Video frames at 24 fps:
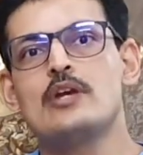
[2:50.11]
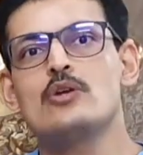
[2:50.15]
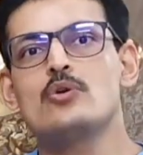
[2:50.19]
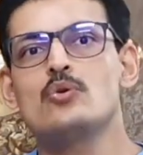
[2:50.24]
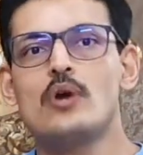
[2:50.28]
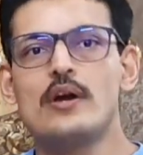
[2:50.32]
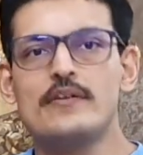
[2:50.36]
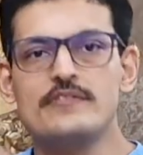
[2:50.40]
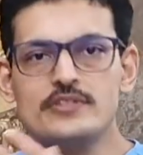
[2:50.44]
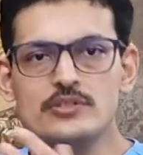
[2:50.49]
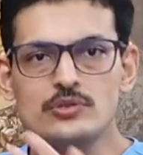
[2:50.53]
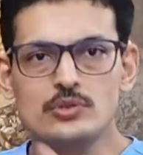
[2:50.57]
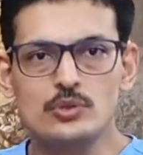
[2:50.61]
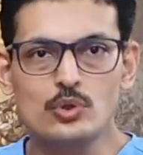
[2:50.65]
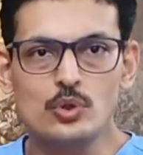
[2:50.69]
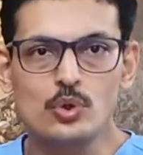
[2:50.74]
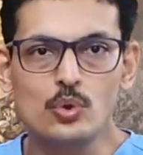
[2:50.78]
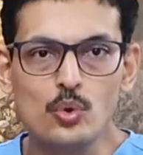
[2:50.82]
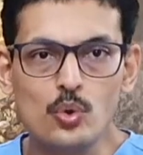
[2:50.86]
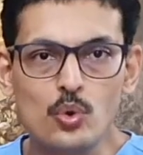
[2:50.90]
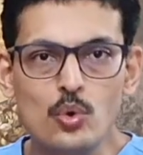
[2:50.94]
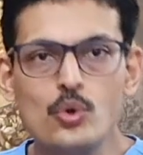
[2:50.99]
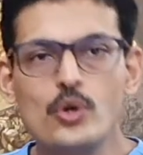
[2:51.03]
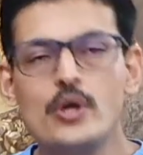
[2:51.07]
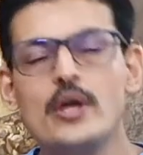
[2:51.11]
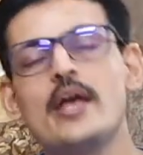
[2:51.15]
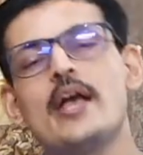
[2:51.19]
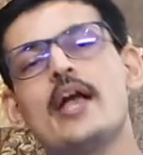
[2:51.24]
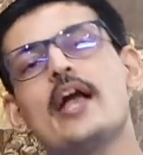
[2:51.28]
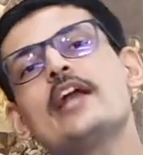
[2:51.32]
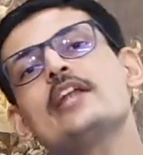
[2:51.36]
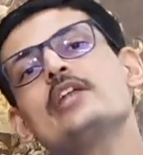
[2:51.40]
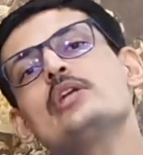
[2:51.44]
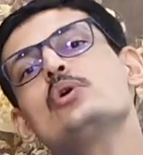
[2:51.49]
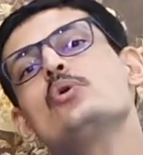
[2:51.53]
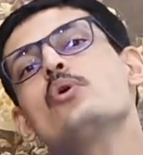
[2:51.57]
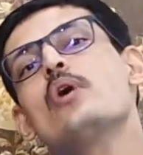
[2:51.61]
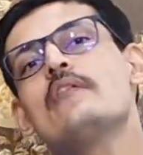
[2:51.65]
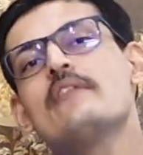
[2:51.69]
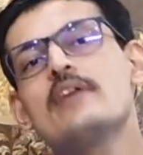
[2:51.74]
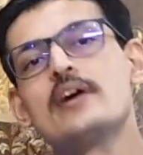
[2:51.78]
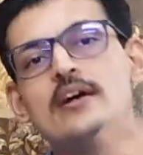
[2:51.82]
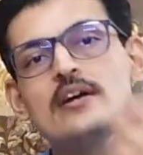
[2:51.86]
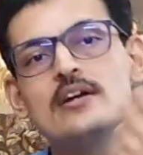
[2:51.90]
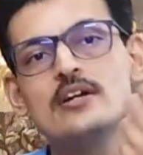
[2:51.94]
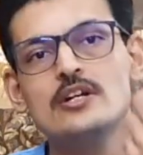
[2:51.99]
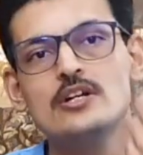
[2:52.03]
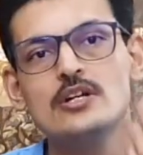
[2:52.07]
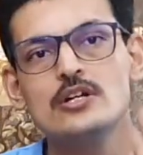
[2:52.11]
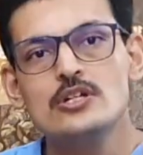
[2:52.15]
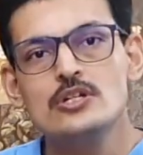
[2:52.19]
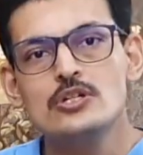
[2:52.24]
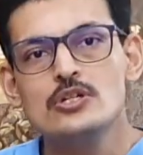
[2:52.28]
You have screw and you have a